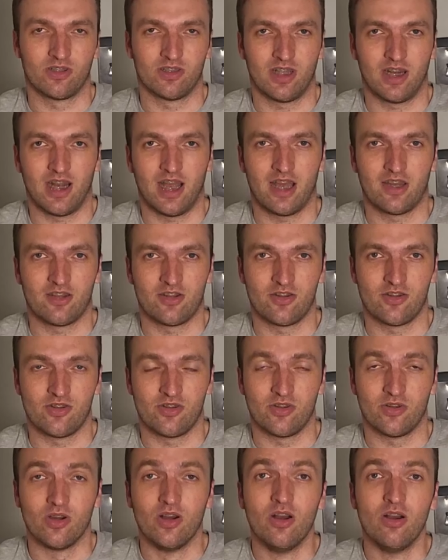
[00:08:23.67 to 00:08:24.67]
that I had to
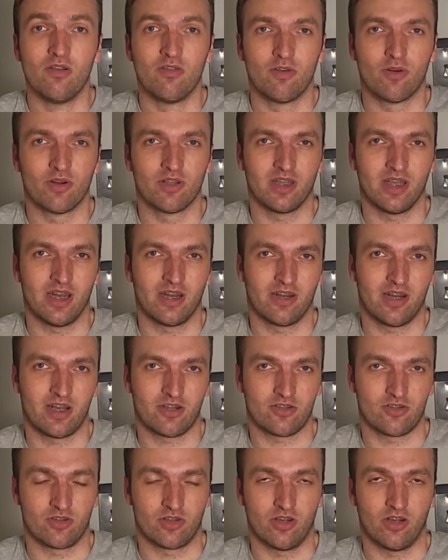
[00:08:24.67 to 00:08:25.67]
do for the Air
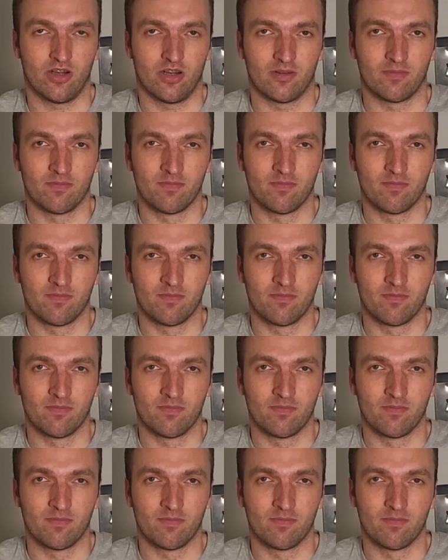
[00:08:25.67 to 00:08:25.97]
National Guard.